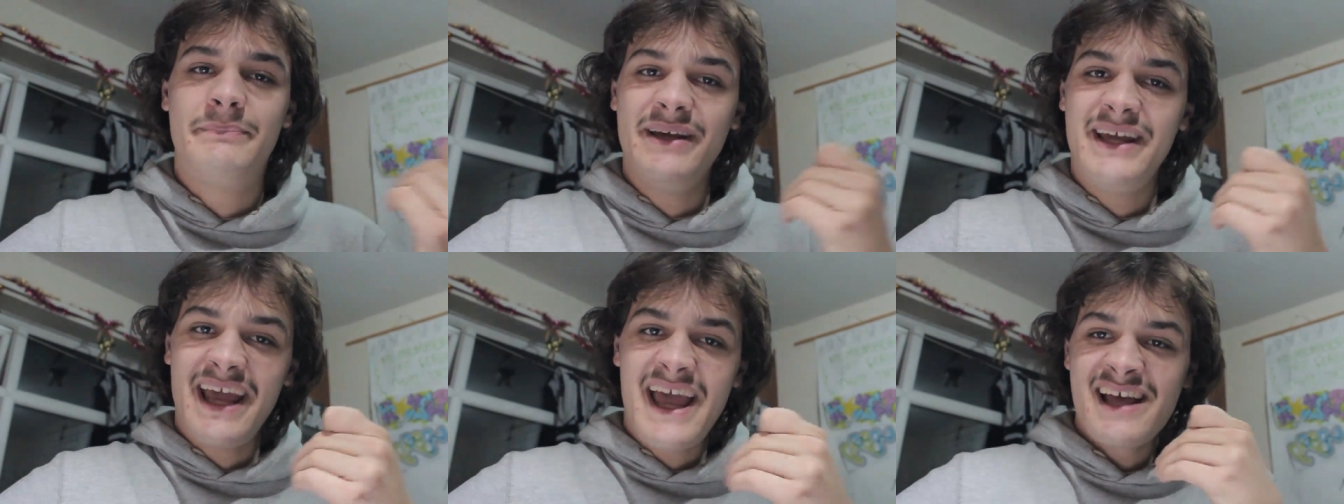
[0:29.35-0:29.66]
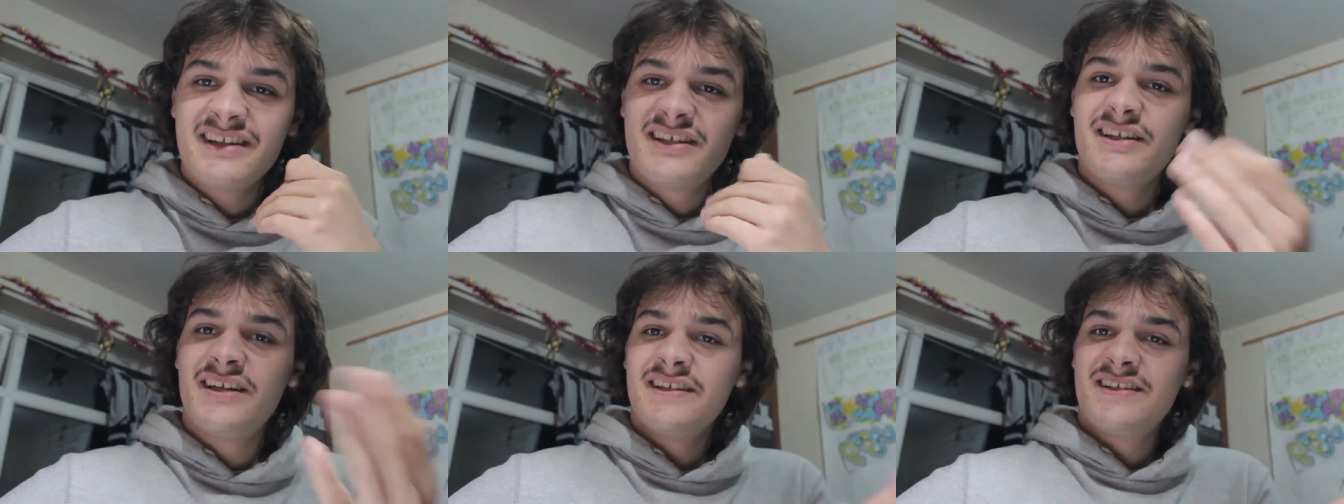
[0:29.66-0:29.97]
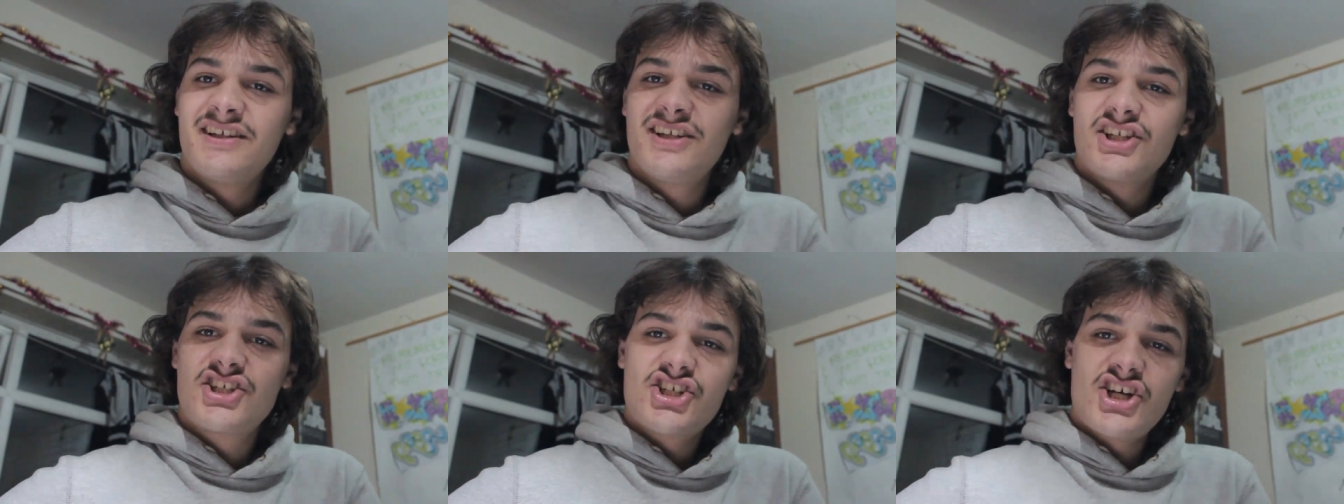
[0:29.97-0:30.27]
be entered
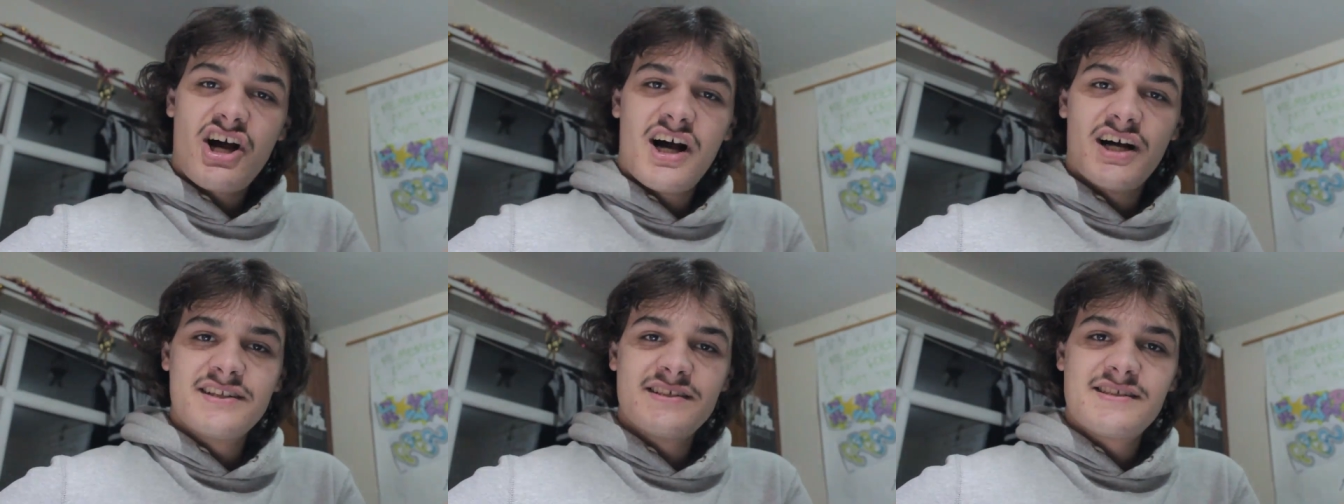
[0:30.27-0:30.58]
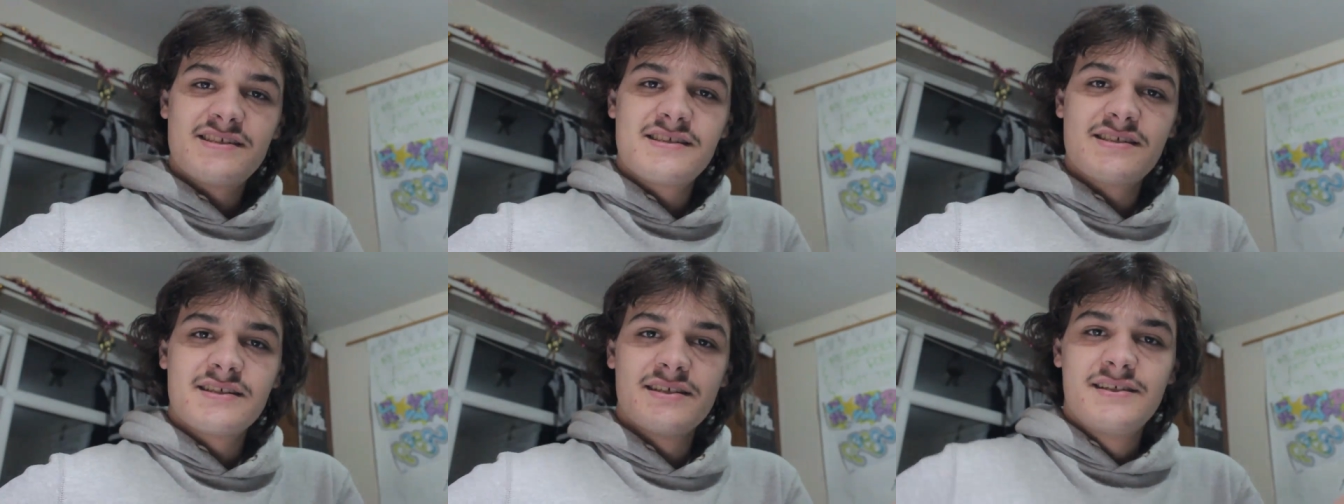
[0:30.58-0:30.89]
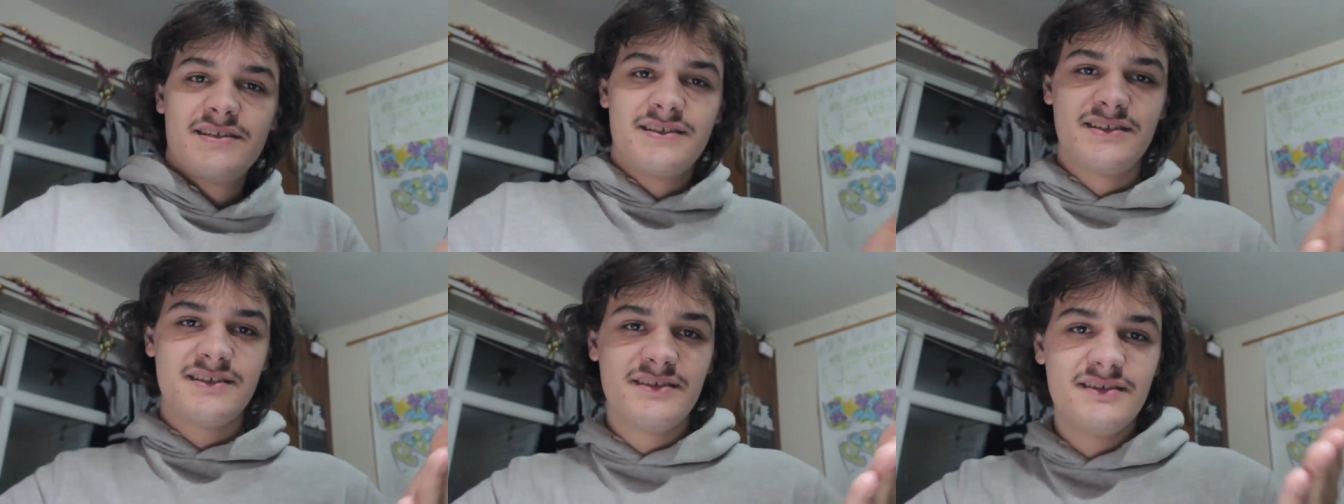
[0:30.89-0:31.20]
into the chance
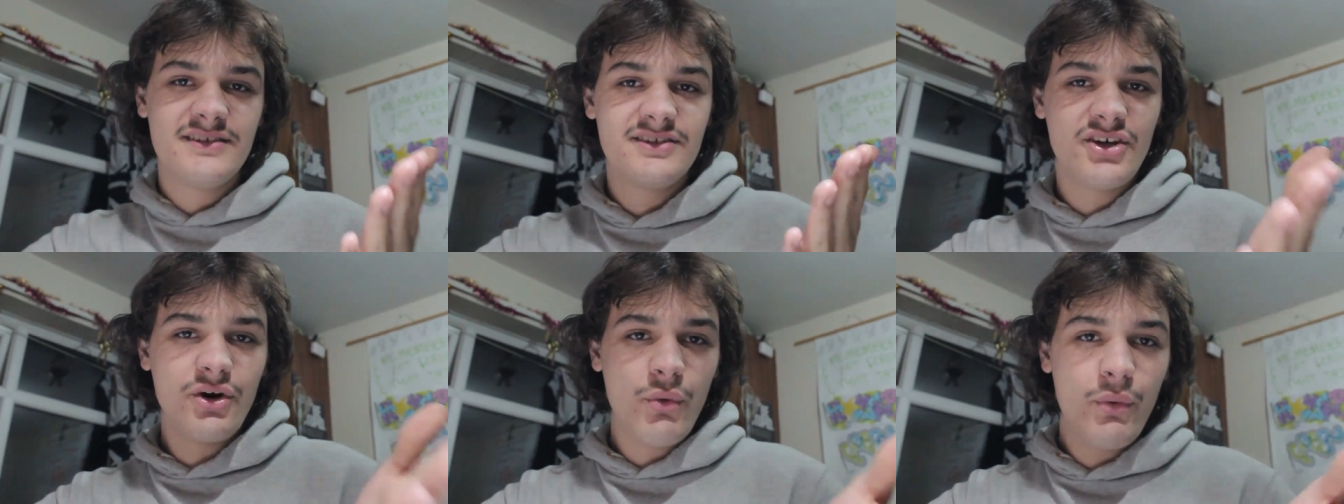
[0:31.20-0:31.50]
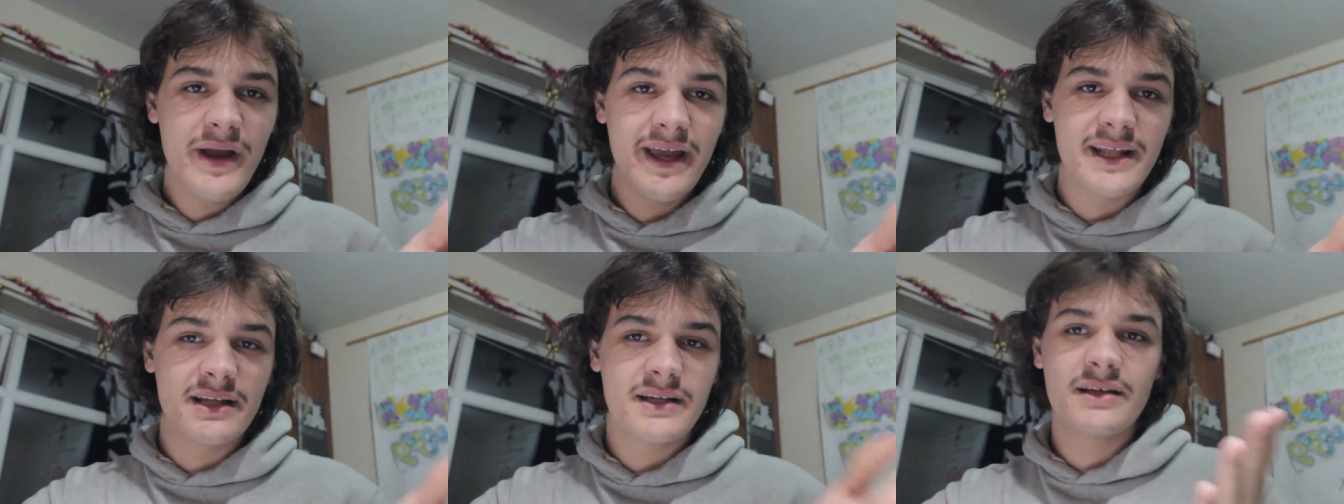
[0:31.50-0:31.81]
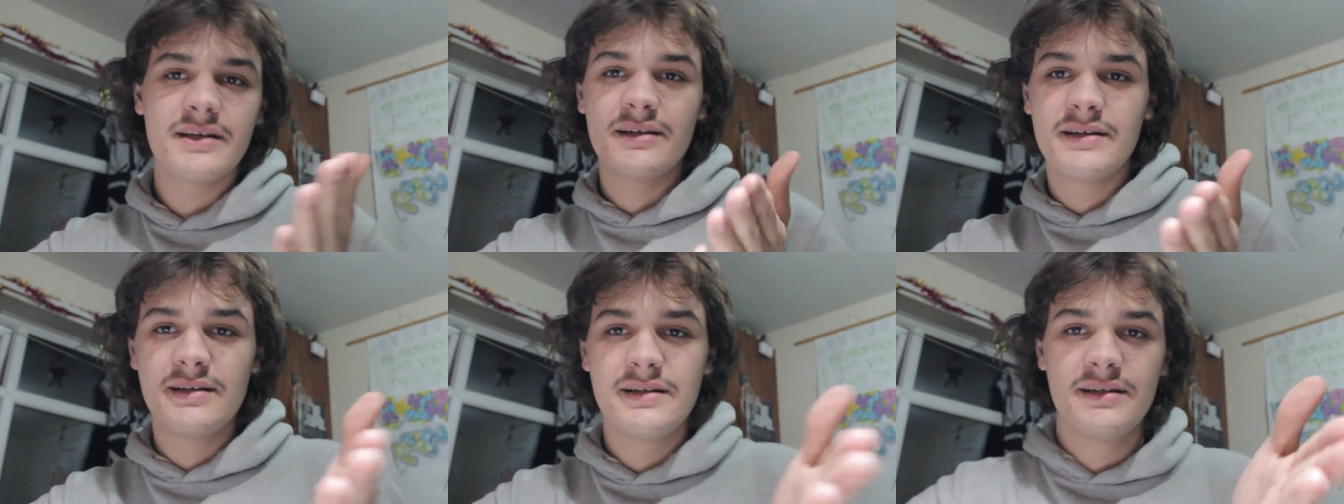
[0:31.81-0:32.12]
to
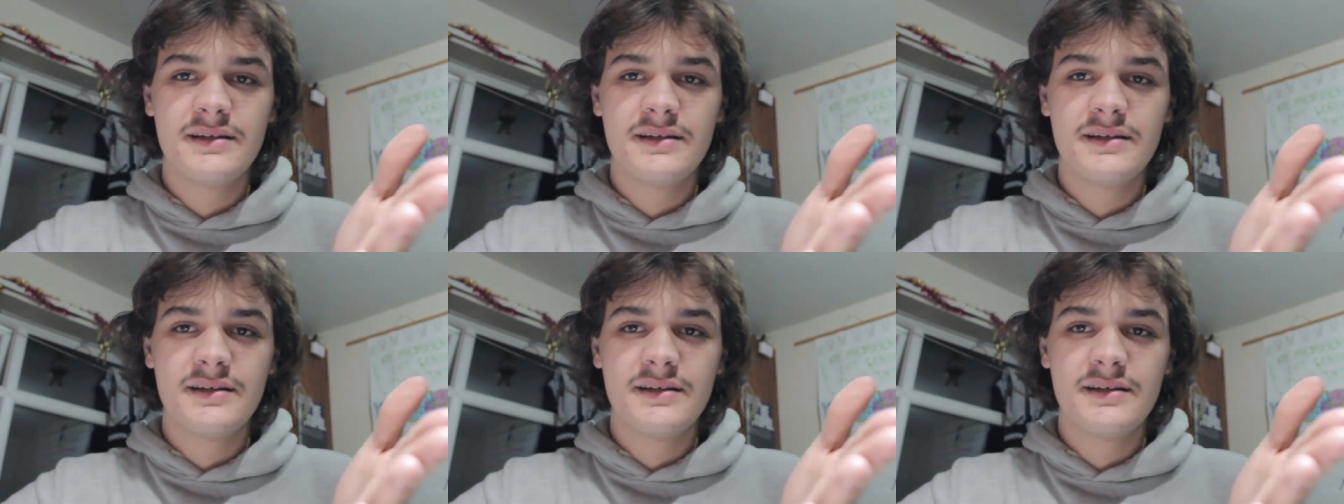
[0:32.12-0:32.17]
win